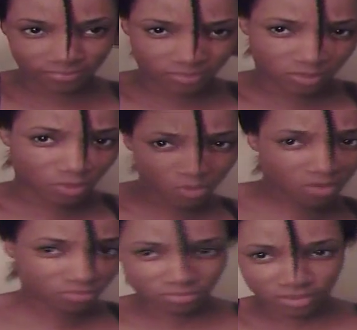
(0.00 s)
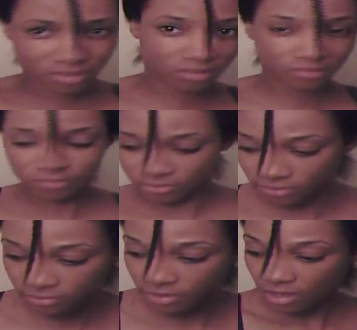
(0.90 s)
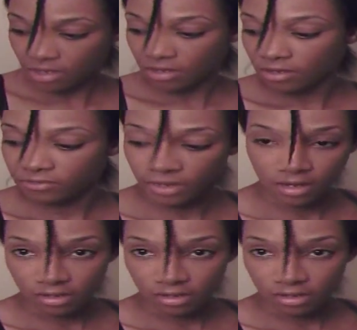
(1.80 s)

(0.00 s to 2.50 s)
so it won't, you know, fly